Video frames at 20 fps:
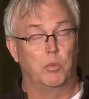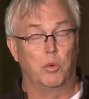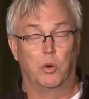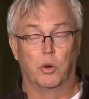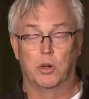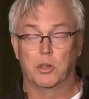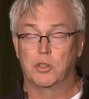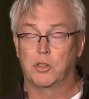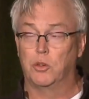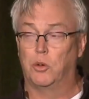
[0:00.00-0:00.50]

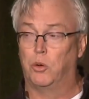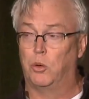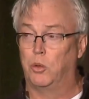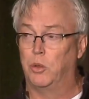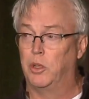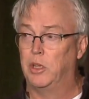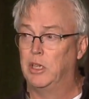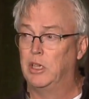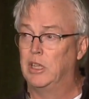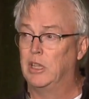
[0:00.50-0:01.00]
more
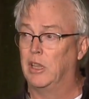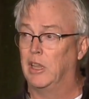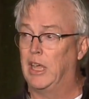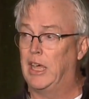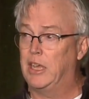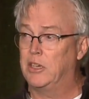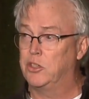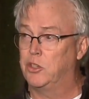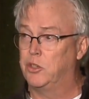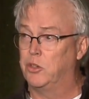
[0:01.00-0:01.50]
sold
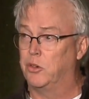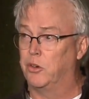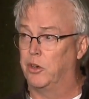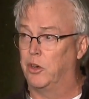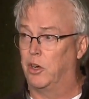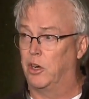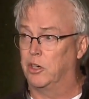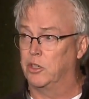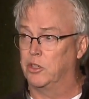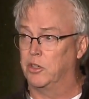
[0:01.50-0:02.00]
last year at
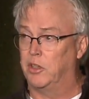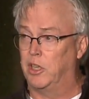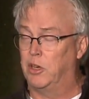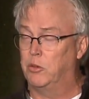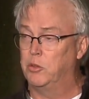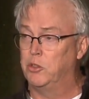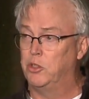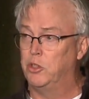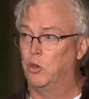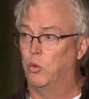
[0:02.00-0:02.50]
auction. That
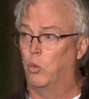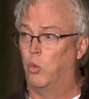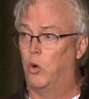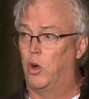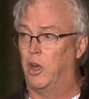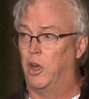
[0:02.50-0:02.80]
was year 1.